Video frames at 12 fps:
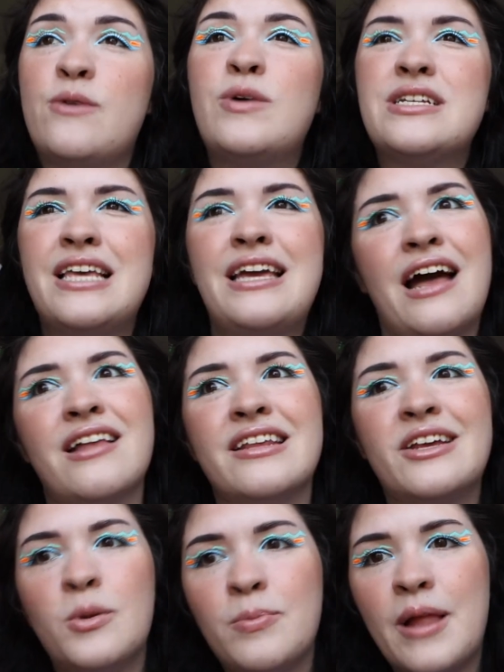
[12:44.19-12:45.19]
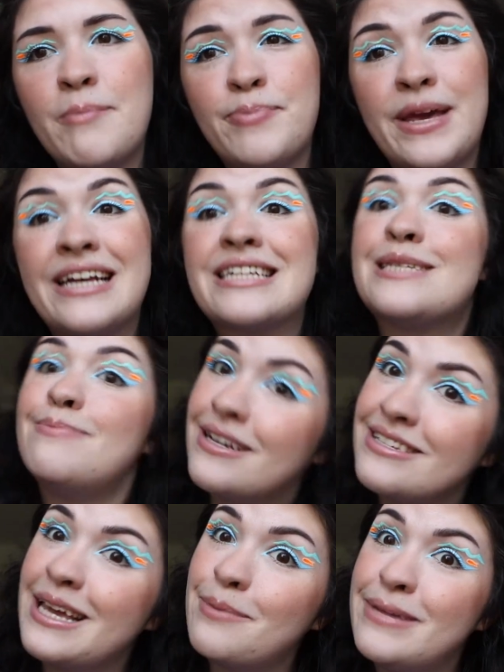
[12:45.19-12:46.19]
It was like a little plumping. It
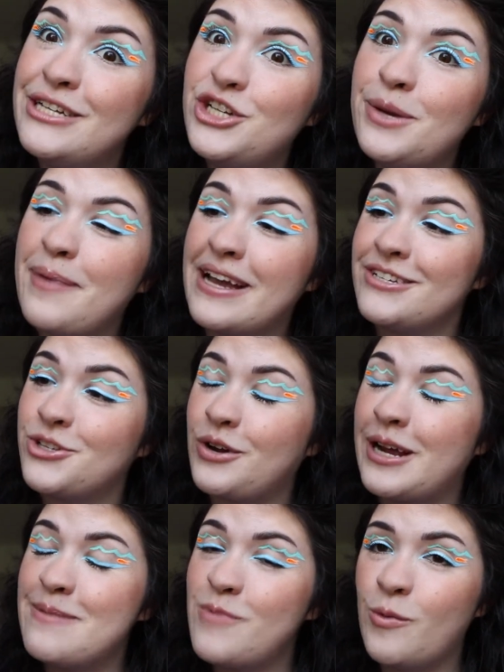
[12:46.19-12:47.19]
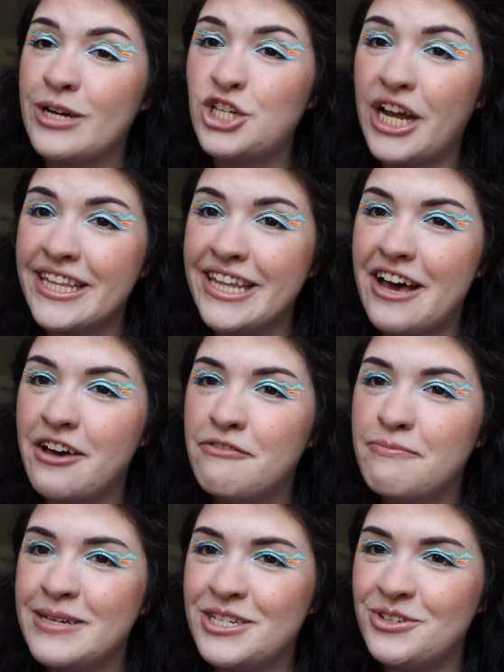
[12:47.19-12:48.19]
smells like mint chip ice cream, which I
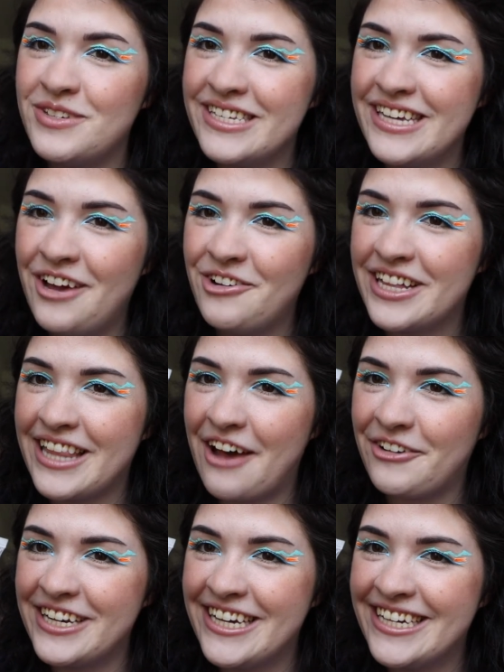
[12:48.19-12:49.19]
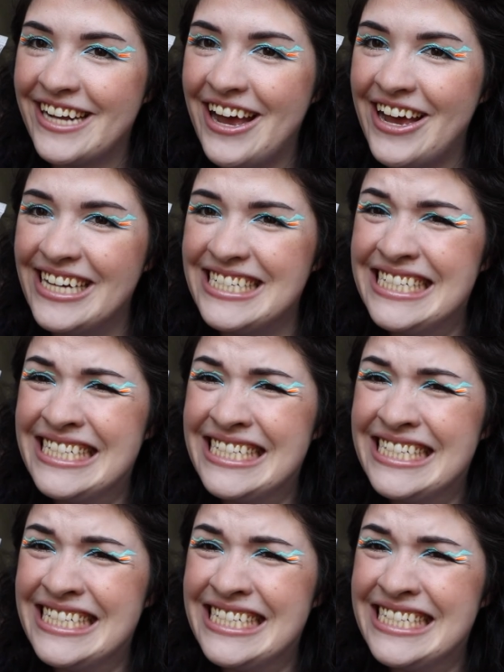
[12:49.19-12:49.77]
love, but do you see how cloudy it got?